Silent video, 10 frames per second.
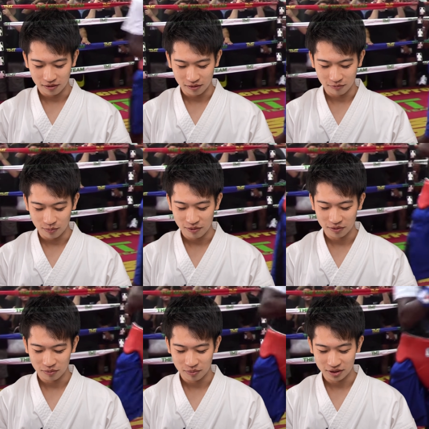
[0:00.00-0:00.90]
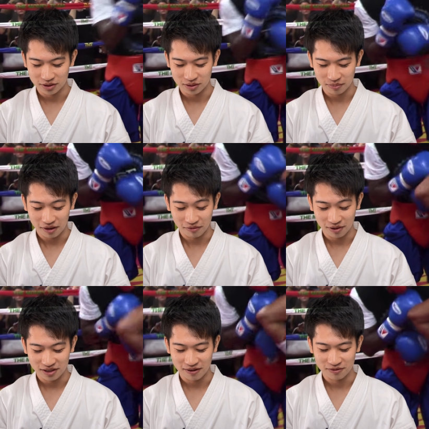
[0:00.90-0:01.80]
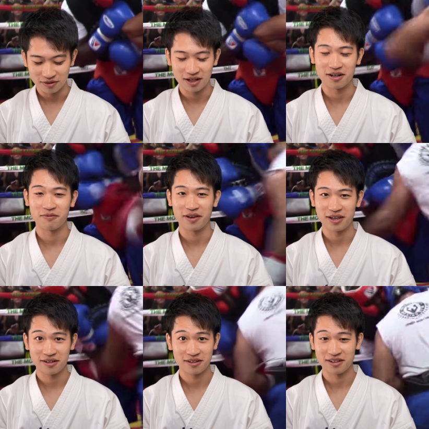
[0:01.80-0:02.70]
if Mayweather pressures back right after that evade,